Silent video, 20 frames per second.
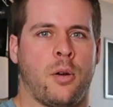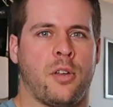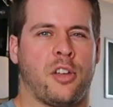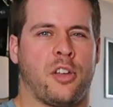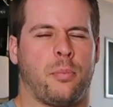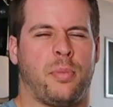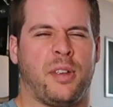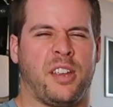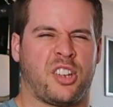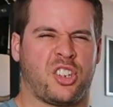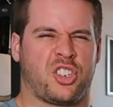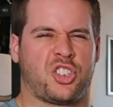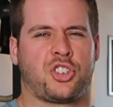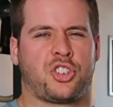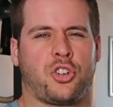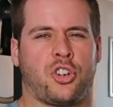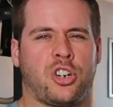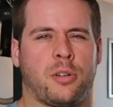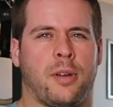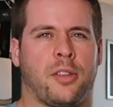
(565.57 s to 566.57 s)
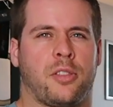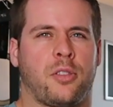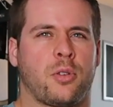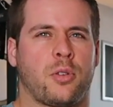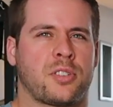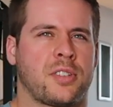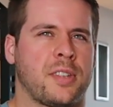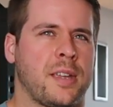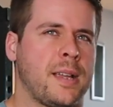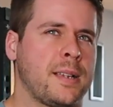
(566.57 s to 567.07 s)
without being concerned about
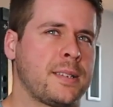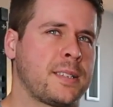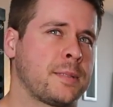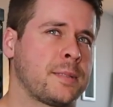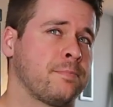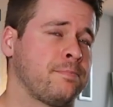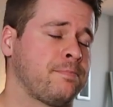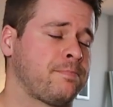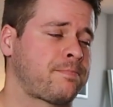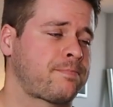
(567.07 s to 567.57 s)
those things.